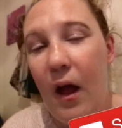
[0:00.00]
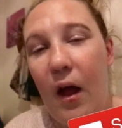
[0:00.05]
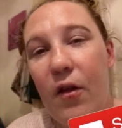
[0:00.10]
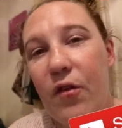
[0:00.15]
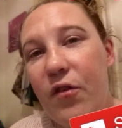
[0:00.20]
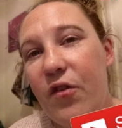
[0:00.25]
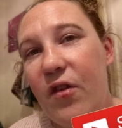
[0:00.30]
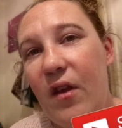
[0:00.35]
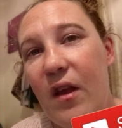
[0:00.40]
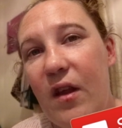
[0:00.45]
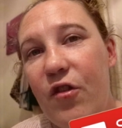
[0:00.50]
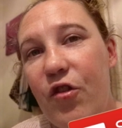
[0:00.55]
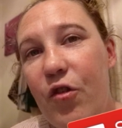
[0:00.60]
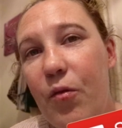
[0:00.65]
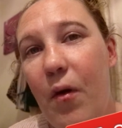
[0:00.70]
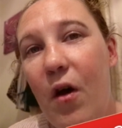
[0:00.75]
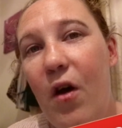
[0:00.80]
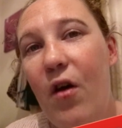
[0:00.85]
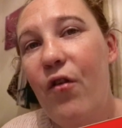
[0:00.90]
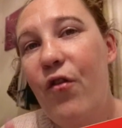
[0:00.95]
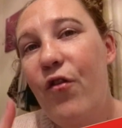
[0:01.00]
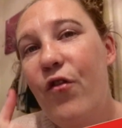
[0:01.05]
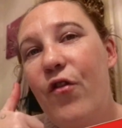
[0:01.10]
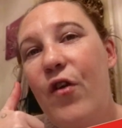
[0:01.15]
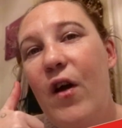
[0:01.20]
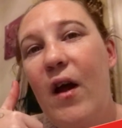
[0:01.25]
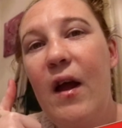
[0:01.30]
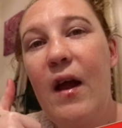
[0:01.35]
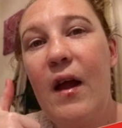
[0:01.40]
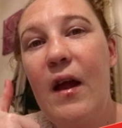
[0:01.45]
I'll set you
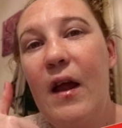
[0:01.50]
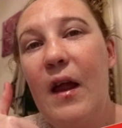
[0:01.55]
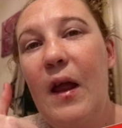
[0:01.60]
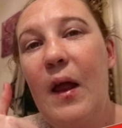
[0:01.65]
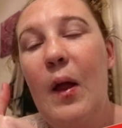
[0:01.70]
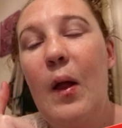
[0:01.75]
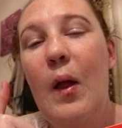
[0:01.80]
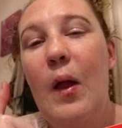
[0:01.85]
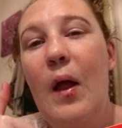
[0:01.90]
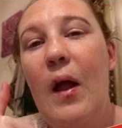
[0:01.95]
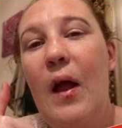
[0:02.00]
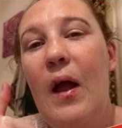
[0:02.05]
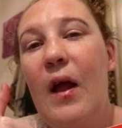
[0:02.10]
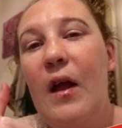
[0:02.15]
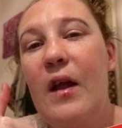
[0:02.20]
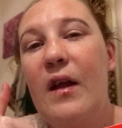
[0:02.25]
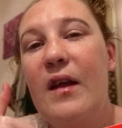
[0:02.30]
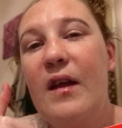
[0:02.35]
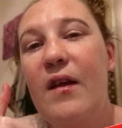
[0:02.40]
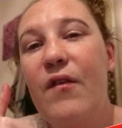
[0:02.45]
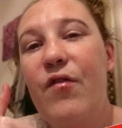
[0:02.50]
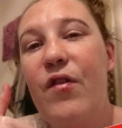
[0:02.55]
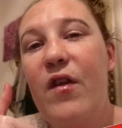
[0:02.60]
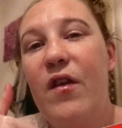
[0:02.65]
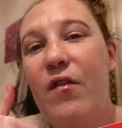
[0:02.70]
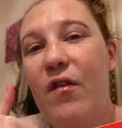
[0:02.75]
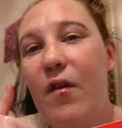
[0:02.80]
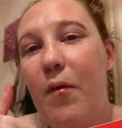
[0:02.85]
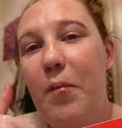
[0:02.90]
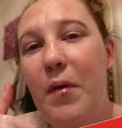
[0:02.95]
off. Give
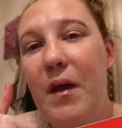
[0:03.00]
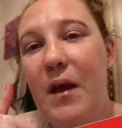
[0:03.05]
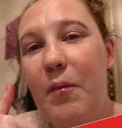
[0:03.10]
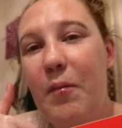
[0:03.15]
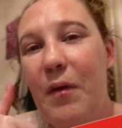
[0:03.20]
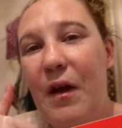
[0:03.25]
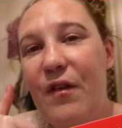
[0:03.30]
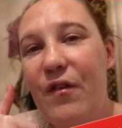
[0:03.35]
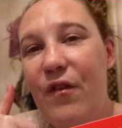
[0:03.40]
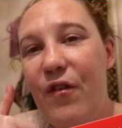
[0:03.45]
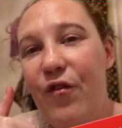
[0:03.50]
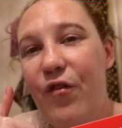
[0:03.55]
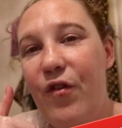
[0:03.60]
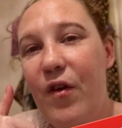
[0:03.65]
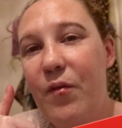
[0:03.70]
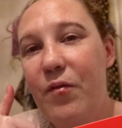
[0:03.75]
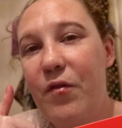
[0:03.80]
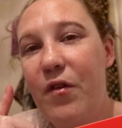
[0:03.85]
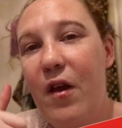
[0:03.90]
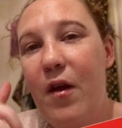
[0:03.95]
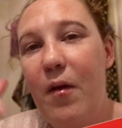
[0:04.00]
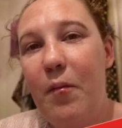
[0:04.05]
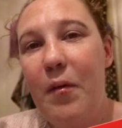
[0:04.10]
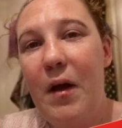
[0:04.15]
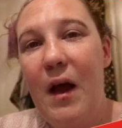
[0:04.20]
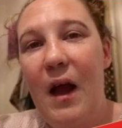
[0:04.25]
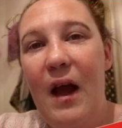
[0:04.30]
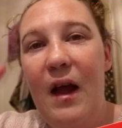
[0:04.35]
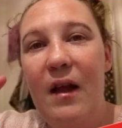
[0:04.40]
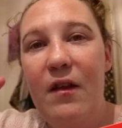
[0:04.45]
this a big massive thumbs up
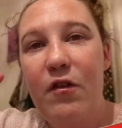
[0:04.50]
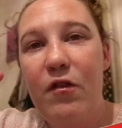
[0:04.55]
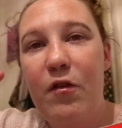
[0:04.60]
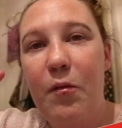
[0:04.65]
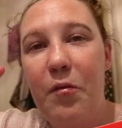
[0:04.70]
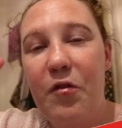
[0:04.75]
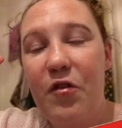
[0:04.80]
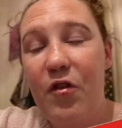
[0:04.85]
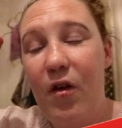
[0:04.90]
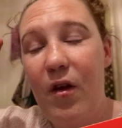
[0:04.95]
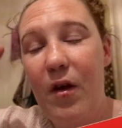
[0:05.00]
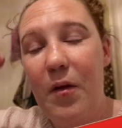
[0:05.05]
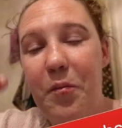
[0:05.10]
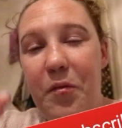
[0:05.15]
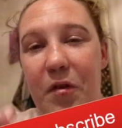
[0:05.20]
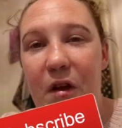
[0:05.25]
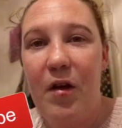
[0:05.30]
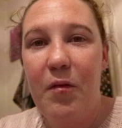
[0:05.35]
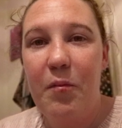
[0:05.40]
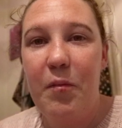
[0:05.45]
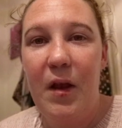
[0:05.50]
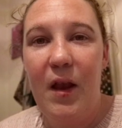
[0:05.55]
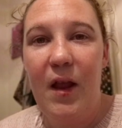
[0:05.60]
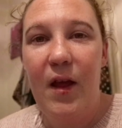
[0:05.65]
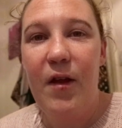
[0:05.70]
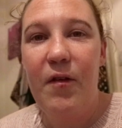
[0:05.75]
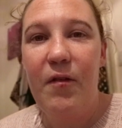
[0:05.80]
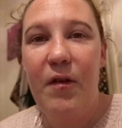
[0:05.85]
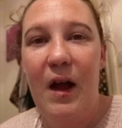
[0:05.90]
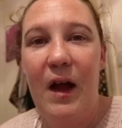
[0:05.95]
and subscribe down
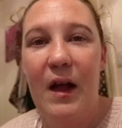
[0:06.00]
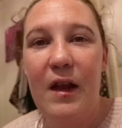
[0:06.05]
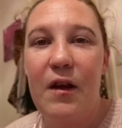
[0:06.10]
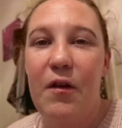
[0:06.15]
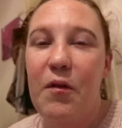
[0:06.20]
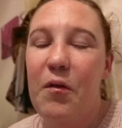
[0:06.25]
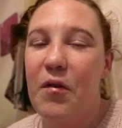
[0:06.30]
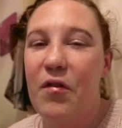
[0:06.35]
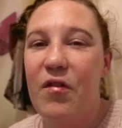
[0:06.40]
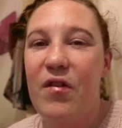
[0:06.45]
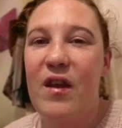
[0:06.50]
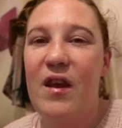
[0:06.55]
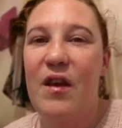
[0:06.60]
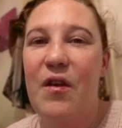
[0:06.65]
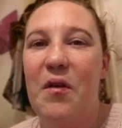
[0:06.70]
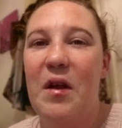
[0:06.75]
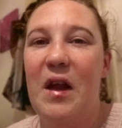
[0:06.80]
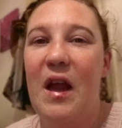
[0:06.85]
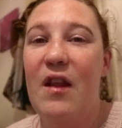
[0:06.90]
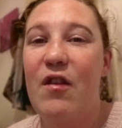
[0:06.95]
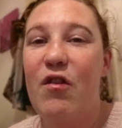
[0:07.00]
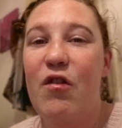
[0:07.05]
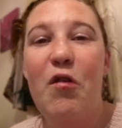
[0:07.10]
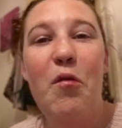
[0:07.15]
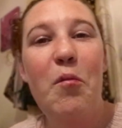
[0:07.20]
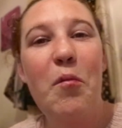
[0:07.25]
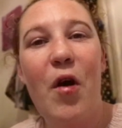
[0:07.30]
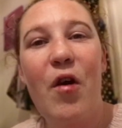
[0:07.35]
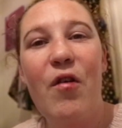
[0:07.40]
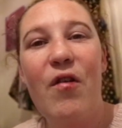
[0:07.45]
below. And I will see you again
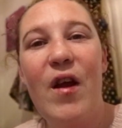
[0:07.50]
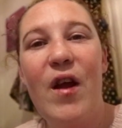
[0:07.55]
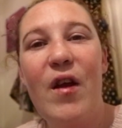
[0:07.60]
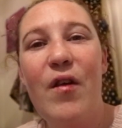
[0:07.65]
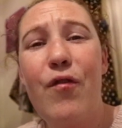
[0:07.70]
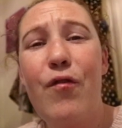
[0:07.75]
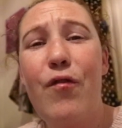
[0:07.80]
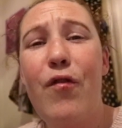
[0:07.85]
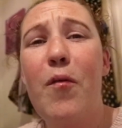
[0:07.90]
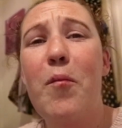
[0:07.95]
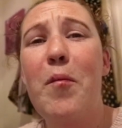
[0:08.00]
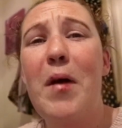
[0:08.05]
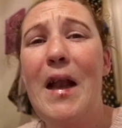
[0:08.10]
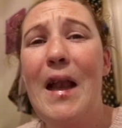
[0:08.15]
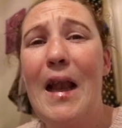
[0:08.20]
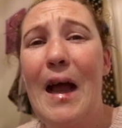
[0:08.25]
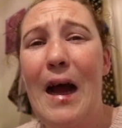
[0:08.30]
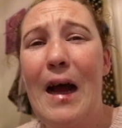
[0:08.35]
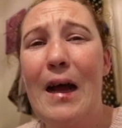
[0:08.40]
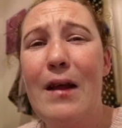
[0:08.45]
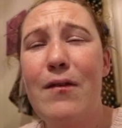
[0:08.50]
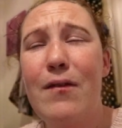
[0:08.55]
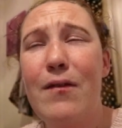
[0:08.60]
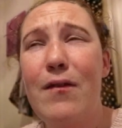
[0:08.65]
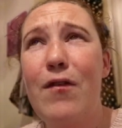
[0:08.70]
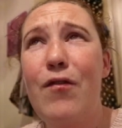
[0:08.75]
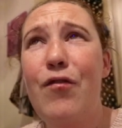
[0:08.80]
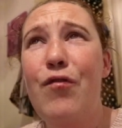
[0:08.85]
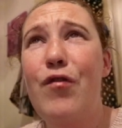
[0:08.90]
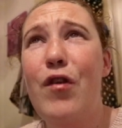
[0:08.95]
tomorrow for my
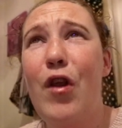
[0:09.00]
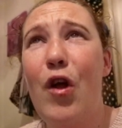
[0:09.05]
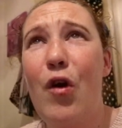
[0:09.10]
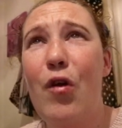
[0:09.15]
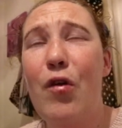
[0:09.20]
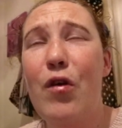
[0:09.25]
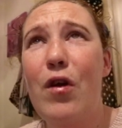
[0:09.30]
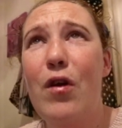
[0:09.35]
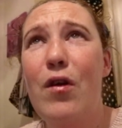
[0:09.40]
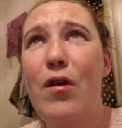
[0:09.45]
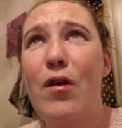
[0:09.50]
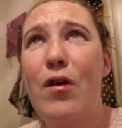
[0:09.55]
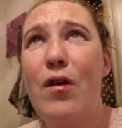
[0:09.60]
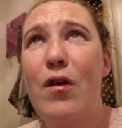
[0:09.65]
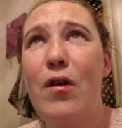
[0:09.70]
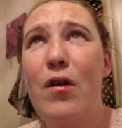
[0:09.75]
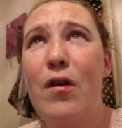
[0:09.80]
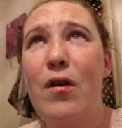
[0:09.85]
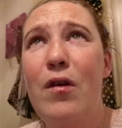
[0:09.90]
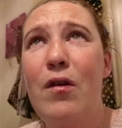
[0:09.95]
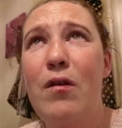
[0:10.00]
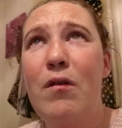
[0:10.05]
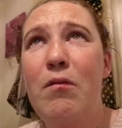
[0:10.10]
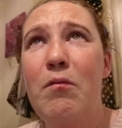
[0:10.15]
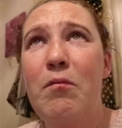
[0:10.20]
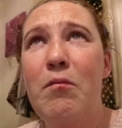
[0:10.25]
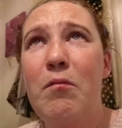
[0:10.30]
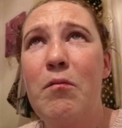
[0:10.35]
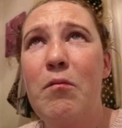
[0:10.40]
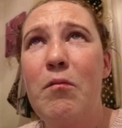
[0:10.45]
last vlog.
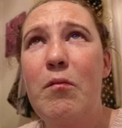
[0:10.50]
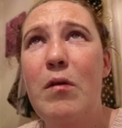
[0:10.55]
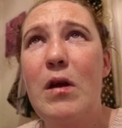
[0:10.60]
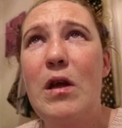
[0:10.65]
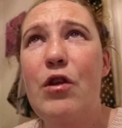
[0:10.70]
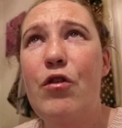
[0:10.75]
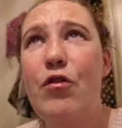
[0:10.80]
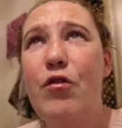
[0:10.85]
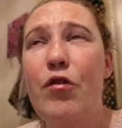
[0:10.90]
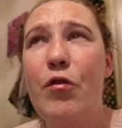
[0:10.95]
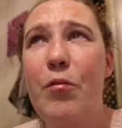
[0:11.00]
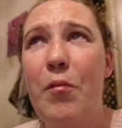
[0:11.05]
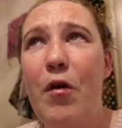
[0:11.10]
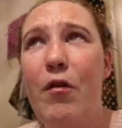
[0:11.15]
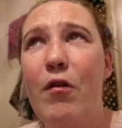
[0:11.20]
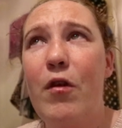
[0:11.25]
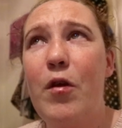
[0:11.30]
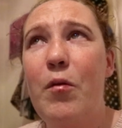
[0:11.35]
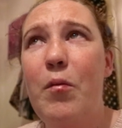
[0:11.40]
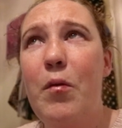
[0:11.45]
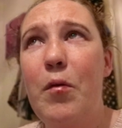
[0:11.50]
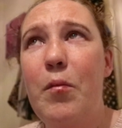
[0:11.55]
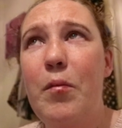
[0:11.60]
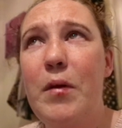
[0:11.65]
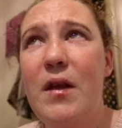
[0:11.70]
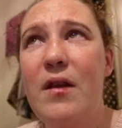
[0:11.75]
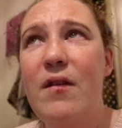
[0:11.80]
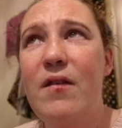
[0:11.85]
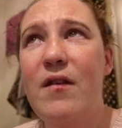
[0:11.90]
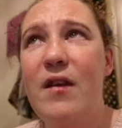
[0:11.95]
Which tomorrow will
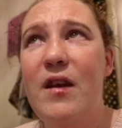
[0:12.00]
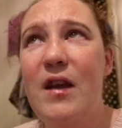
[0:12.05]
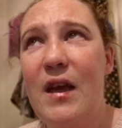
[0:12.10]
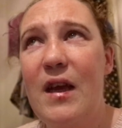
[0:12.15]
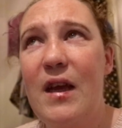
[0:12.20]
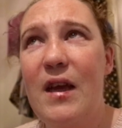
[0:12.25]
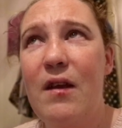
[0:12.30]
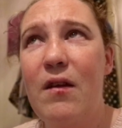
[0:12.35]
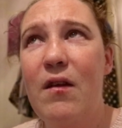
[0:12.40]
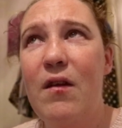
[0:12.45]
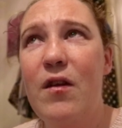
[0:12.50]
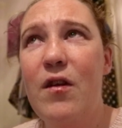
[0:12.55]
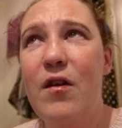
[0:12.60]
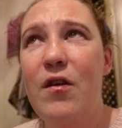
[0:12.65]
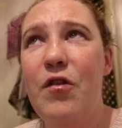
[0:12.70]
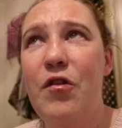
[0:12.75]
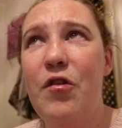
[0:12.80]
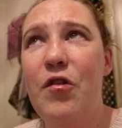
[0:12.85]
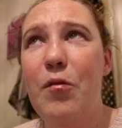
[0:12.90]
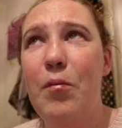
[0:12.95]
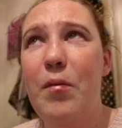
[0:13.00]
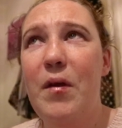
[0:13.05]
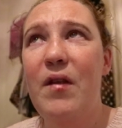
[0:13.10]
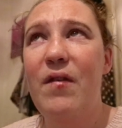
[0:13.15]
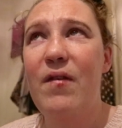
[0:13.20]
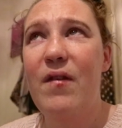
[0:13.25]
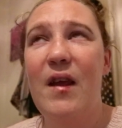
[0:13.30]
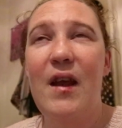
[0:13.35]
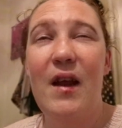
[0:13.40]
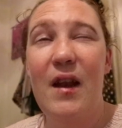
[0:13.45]
be today because you'll be
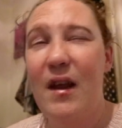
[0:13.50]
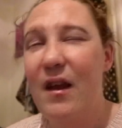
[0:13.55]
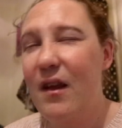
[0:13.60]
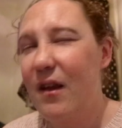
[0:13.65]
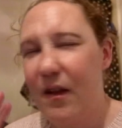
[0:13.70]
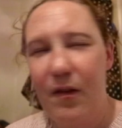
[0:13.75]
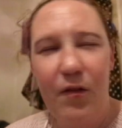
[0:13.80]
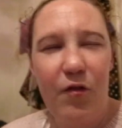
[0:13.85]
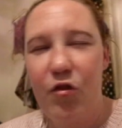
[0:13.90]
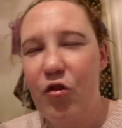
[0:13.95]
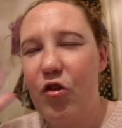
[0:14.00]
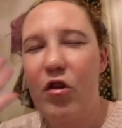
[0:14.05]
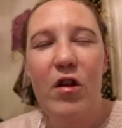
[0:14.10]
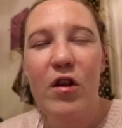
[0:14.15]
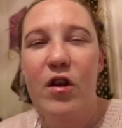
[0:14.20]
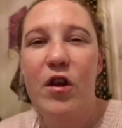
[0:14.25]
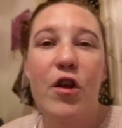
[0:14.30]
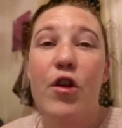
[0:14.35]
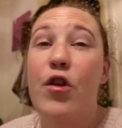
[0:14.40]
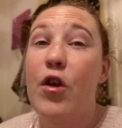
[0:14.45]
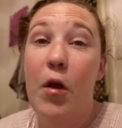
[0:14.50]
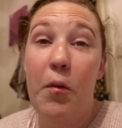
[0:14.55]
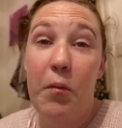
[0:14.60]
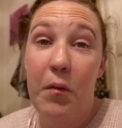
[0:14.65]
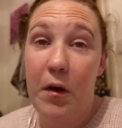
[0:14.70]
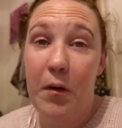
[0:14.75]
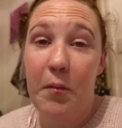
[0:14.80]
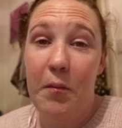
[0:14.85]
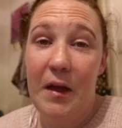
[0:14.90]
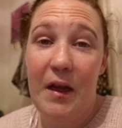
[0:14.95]
seeing it. You know
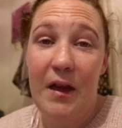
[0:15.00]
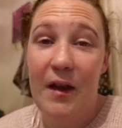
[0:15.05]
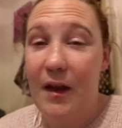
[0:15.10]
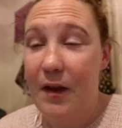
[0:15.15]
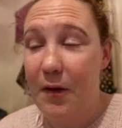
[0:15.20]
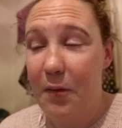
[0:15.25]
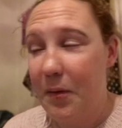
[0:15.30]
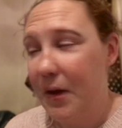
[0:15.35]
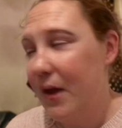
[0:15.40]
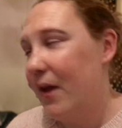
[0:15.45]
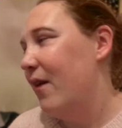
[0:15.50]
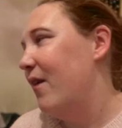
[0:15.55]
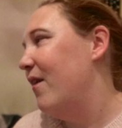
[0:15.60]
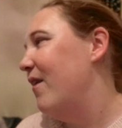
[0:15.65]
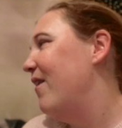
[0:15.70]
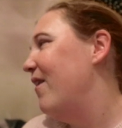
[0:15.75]
what I mean anyway.